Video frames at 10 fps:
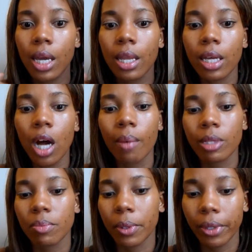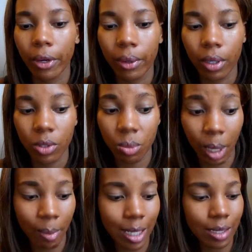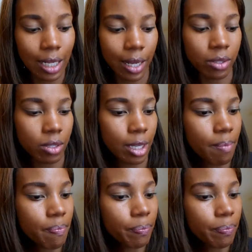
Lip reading: in the comments below and I'll do my best to answer them.